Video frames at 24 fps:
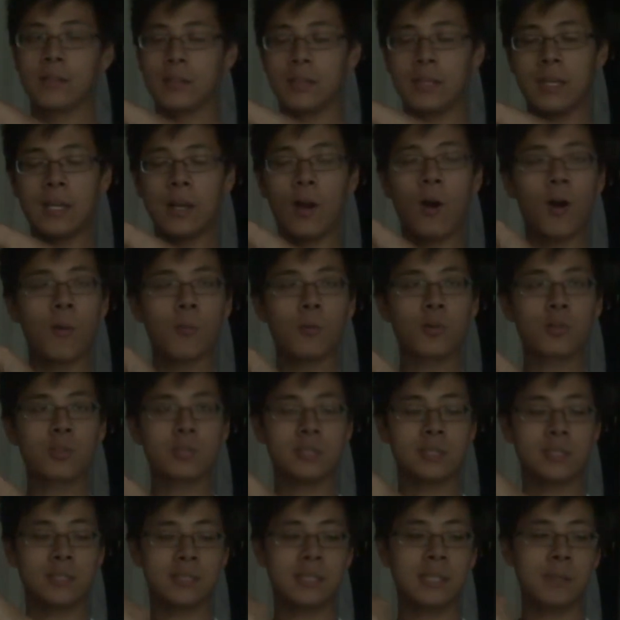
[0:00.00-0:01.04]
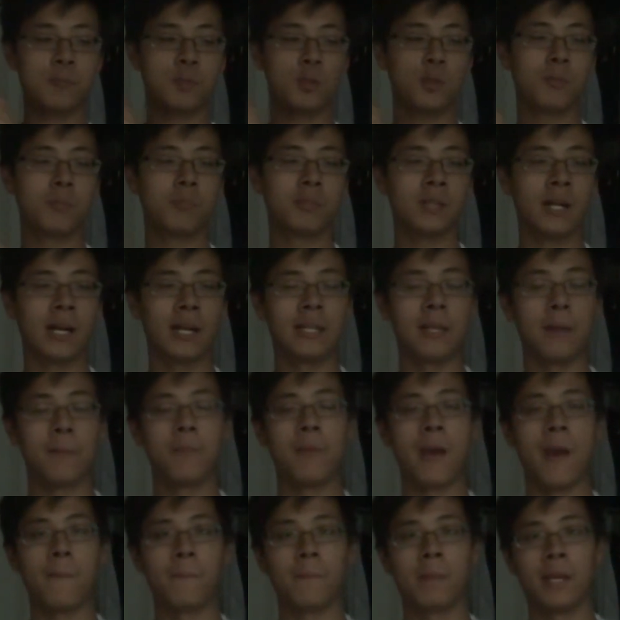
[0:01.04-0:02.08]
it almost seemed to imply that
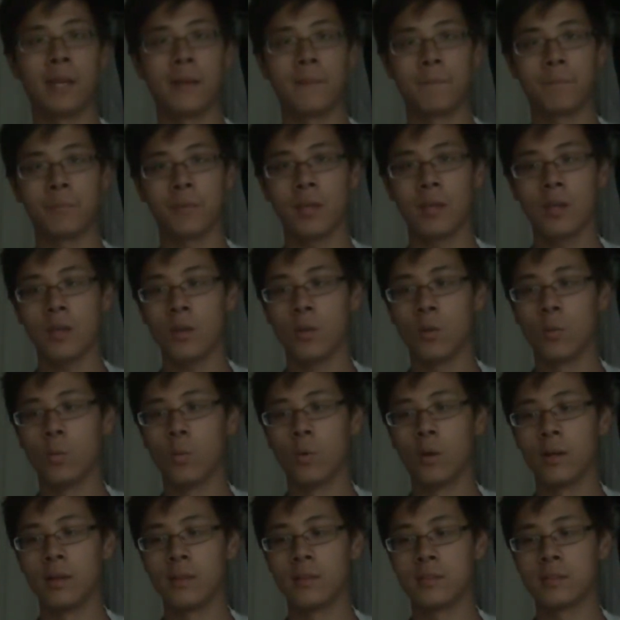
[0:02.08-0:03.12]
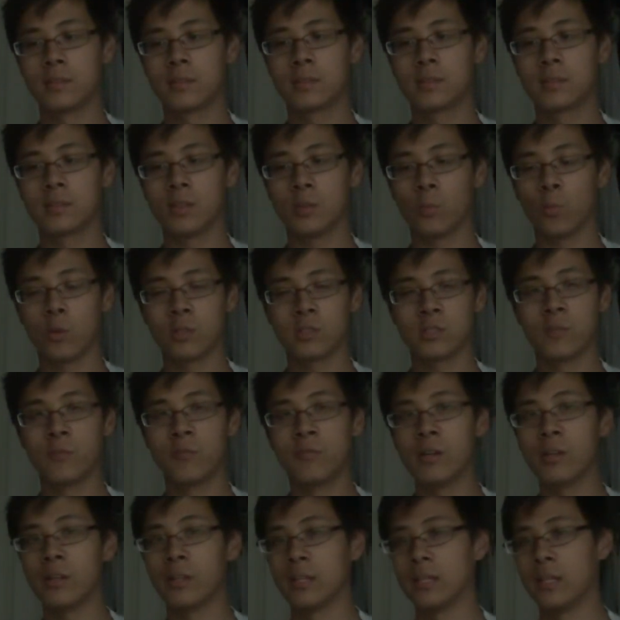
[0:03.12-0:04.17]
Batman was was the
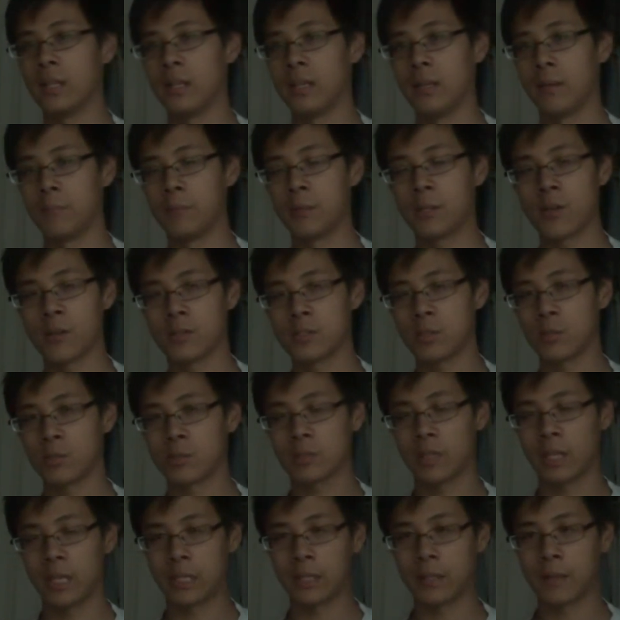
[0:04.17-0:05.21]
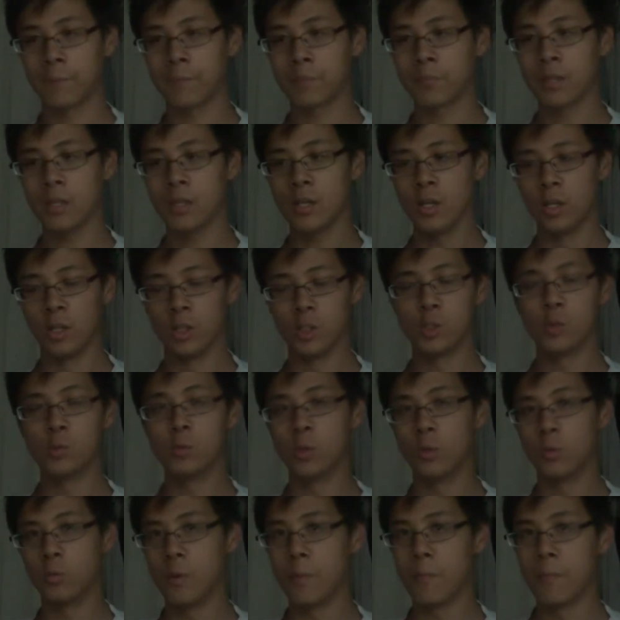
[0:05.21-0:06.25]
villain in it, because it was like, you
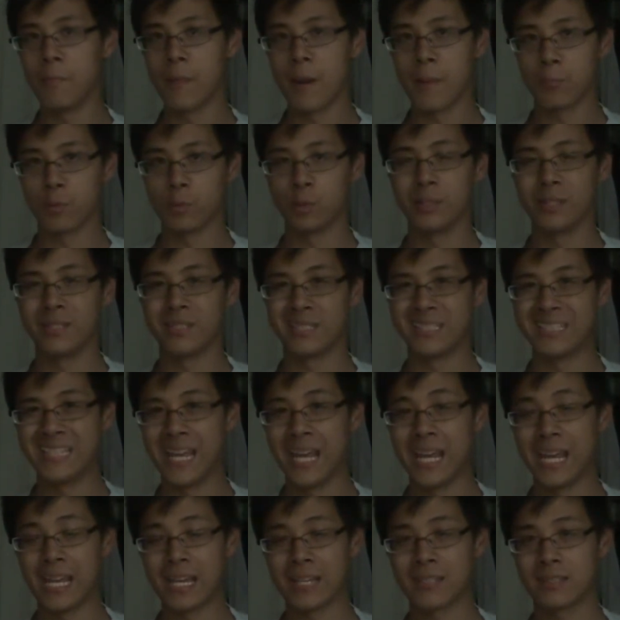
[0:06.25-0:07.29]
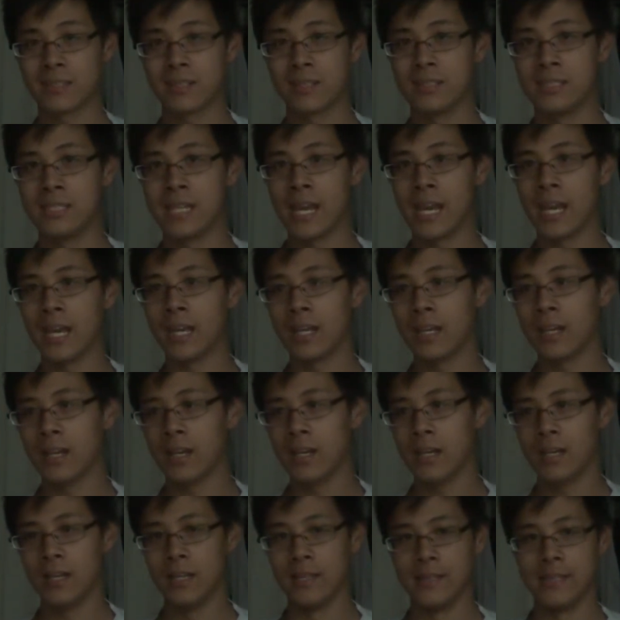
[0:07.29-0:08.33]
will remember this day as the day
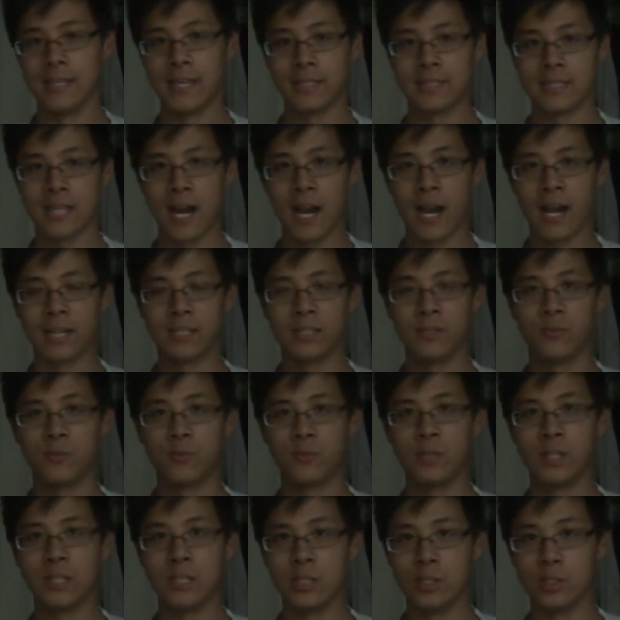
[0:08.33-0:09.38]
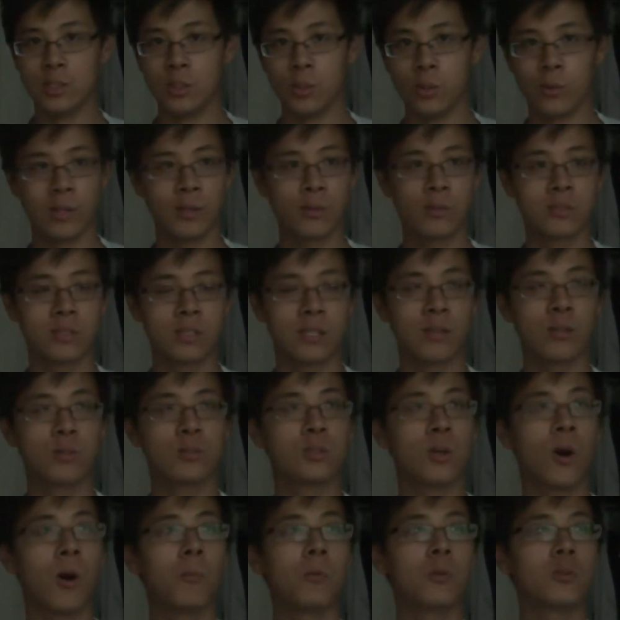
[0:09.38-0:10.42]
that I defeated you. It was it
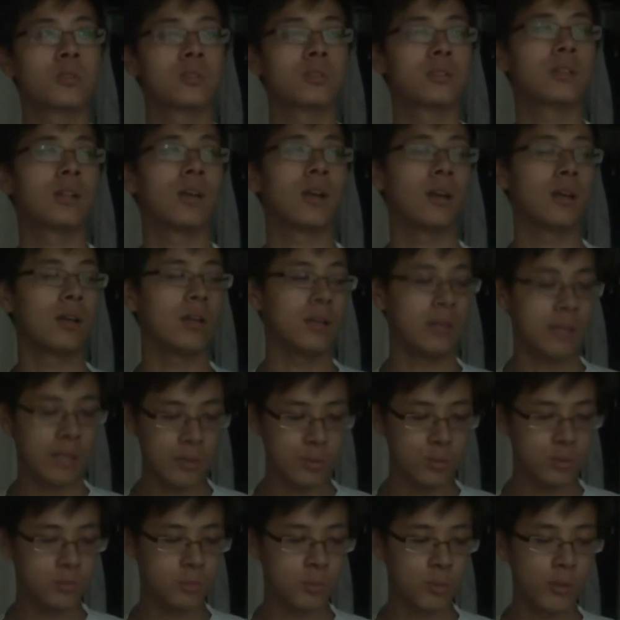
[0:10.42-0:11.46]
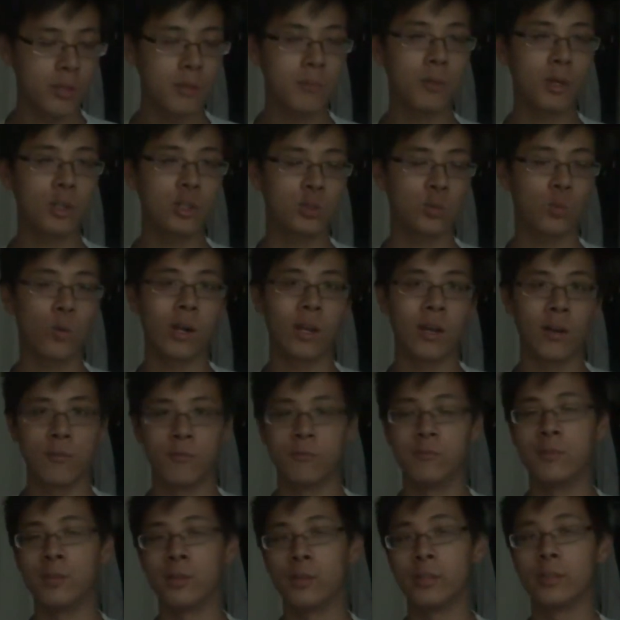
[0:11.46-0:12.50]
was almost it was pretty much what a
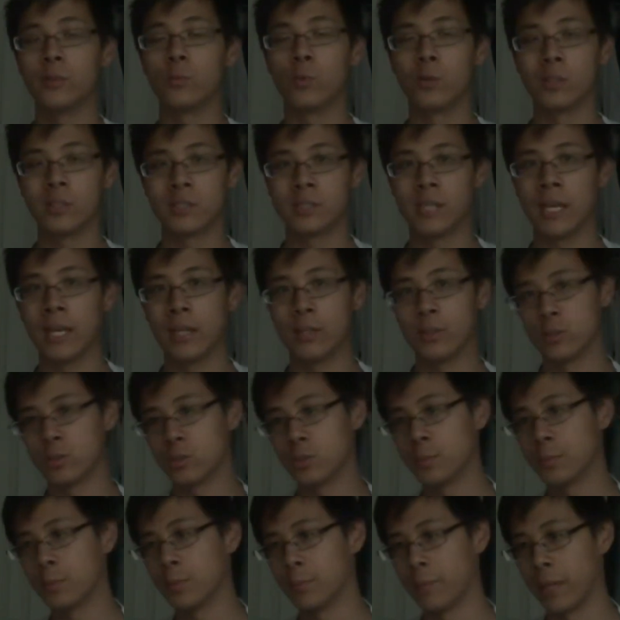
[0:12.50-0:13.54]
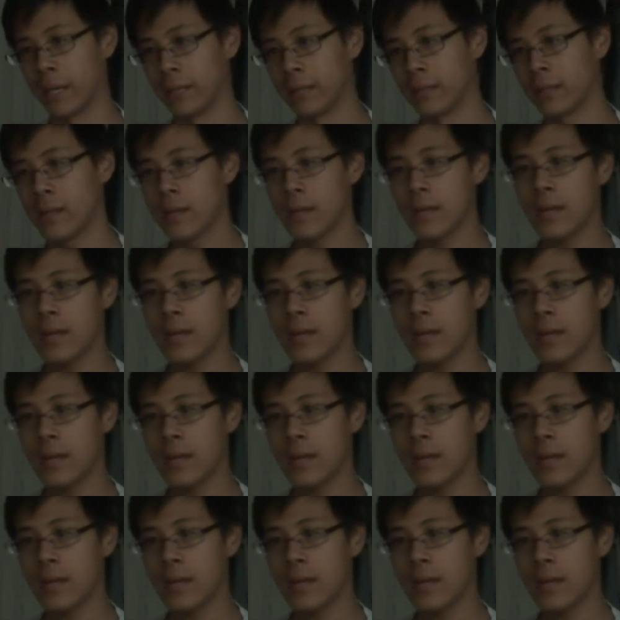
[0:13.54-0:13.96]
villain would say to Superman,